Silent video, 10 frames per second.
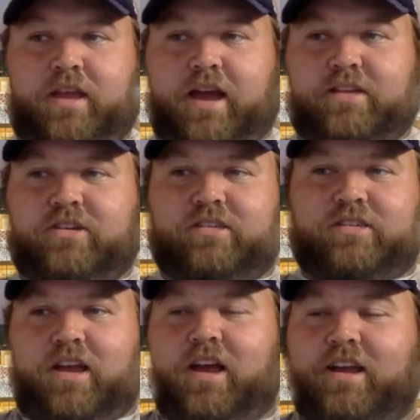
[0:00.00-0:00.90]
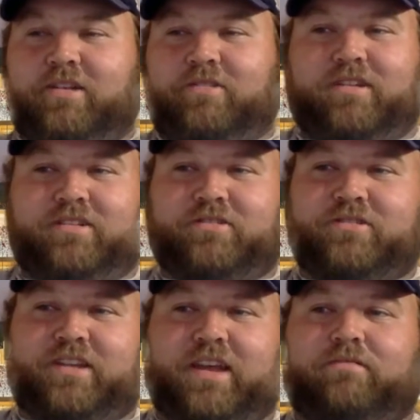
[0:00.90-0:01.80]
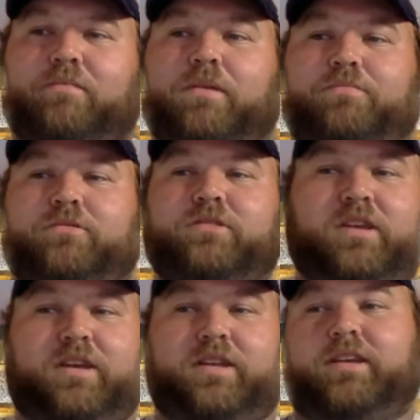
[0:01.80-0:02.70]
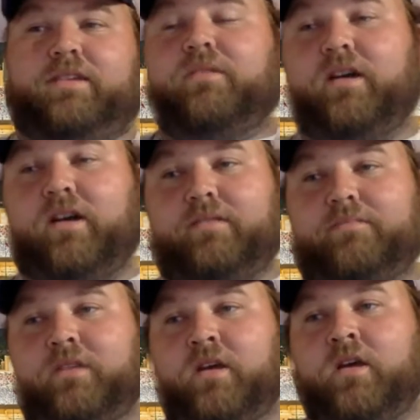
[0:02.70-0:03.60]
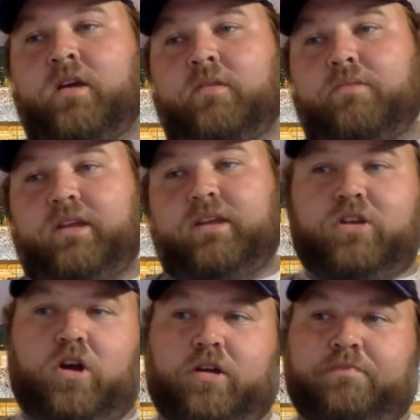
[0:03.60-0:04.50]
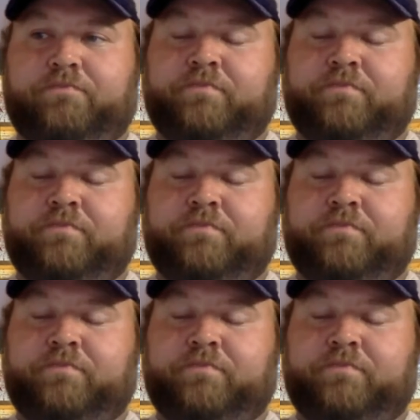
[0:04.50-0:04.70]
I don't understand what people see in him, but he is gone.